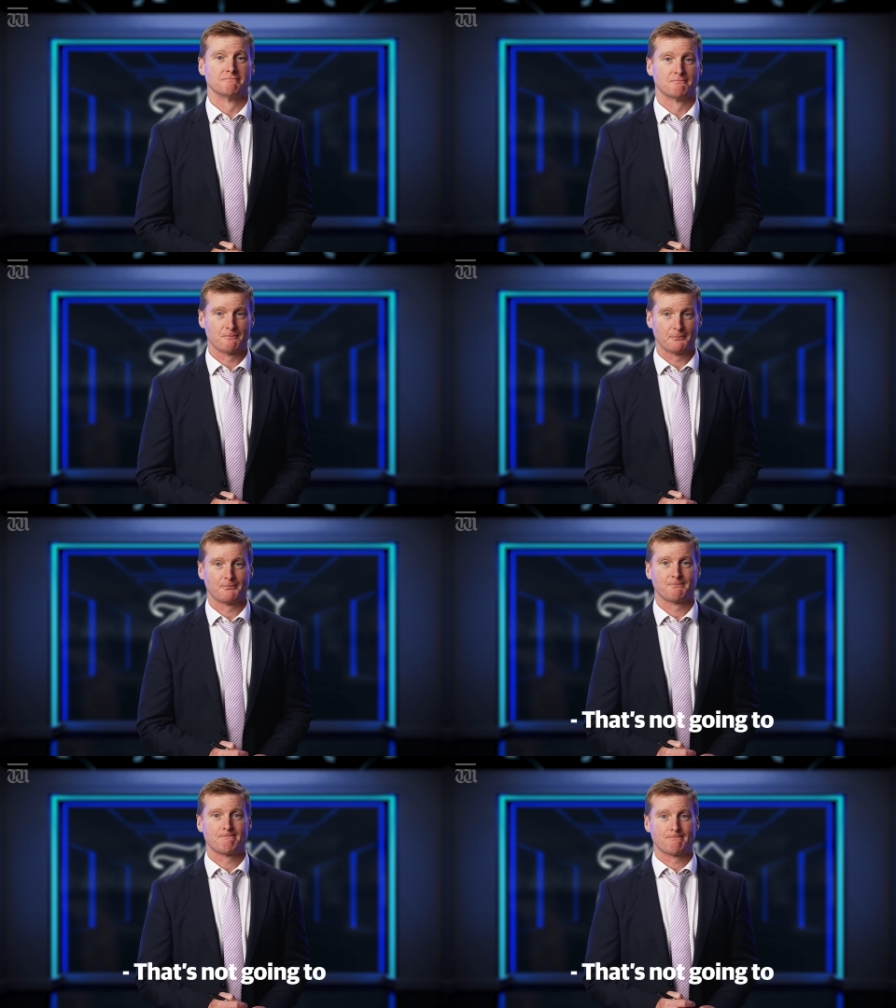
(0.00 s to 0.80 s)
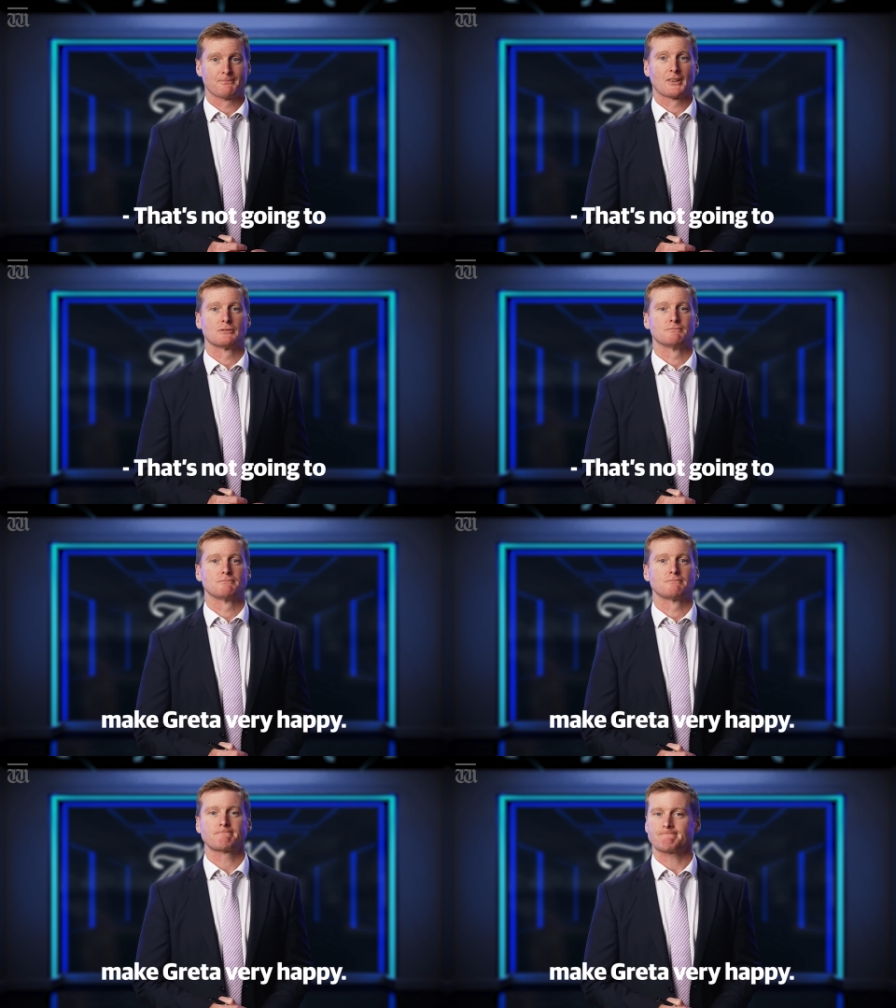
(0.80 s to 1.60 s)
Oh, that's not going to make
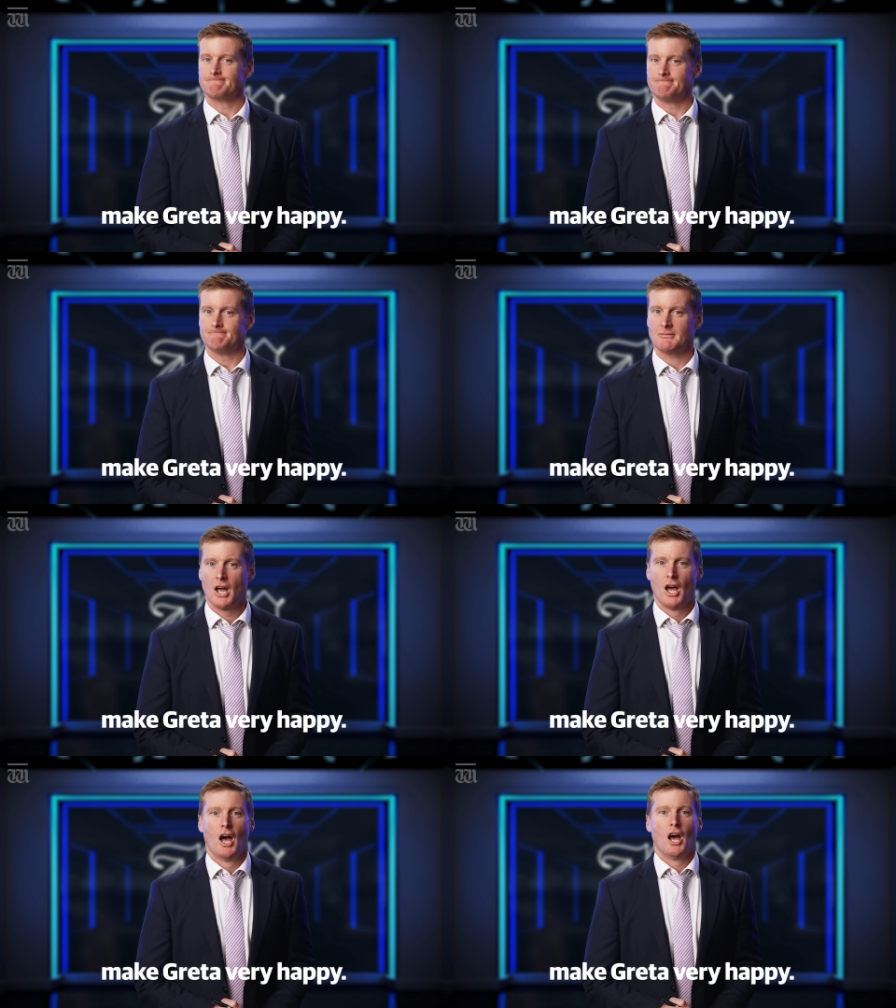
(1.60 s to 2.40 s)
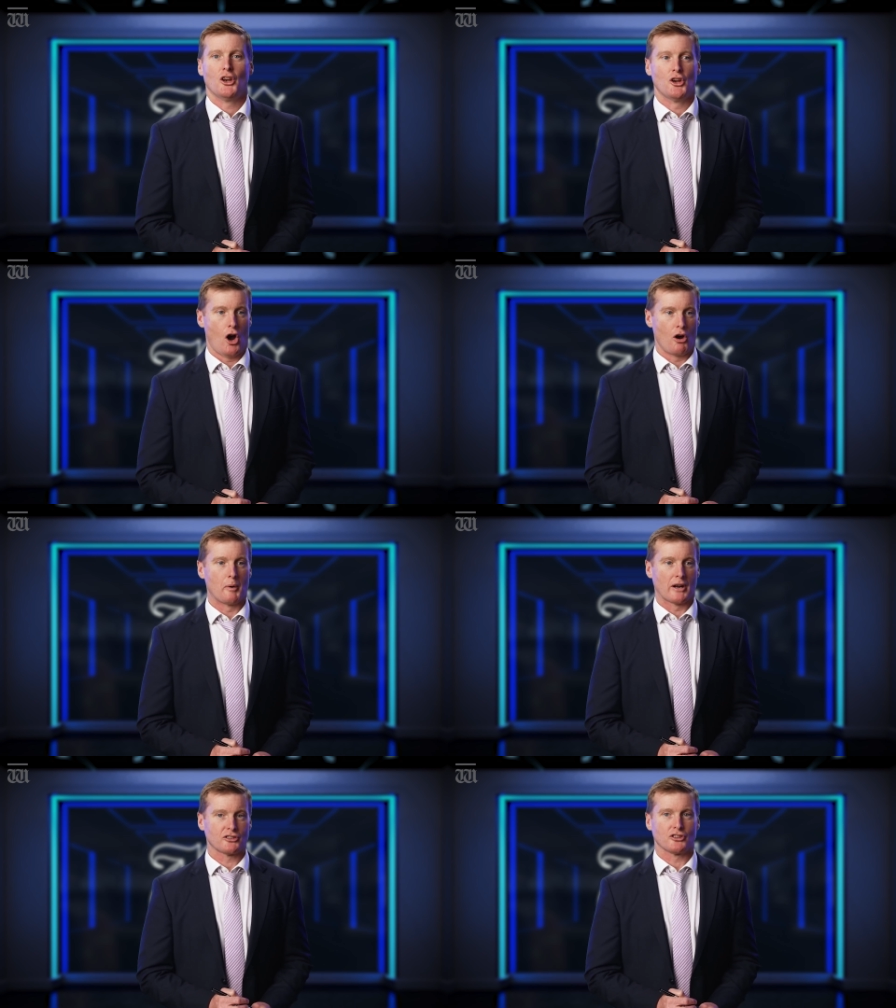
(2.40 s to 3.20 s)
Greta very happy. No,
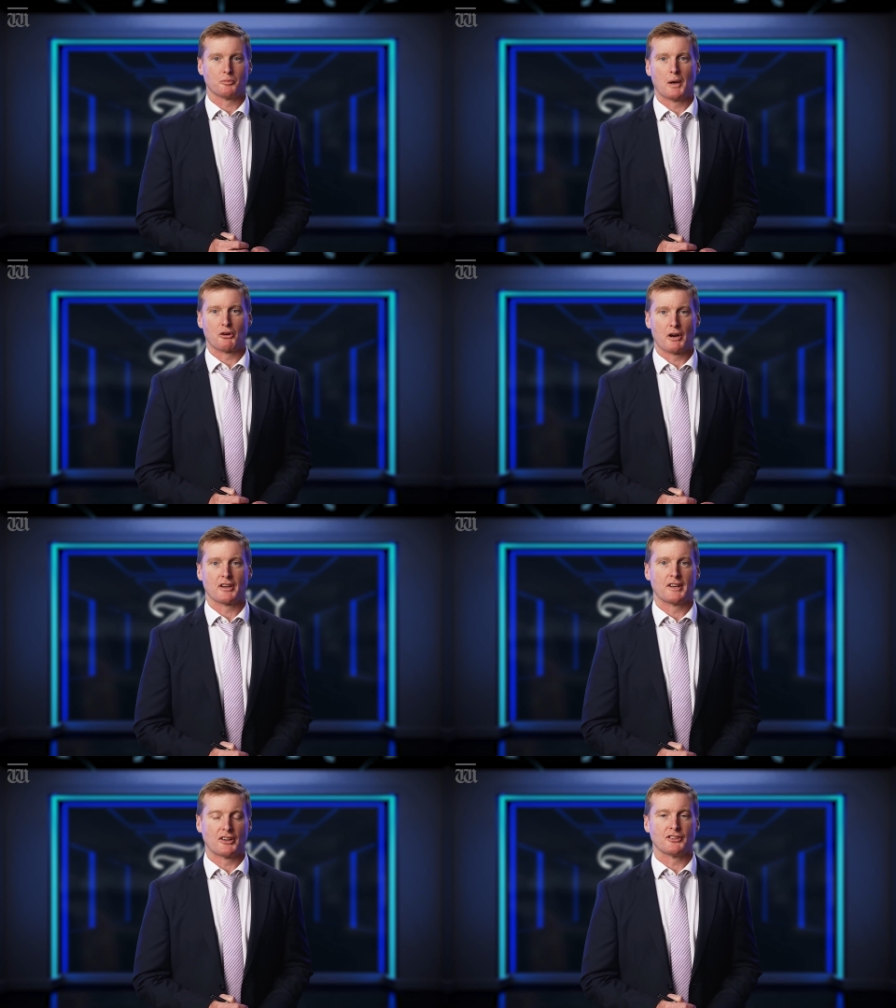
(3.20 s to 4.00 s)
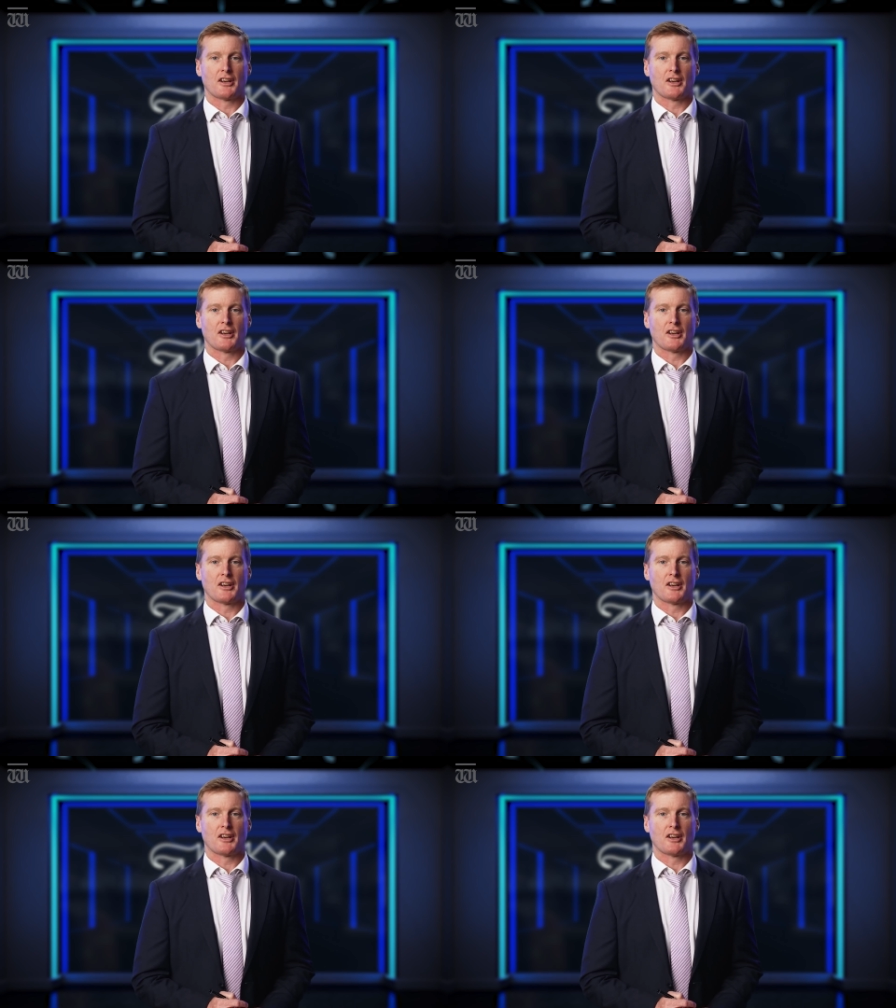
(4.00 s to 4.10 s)
but I suspect Greta doesn't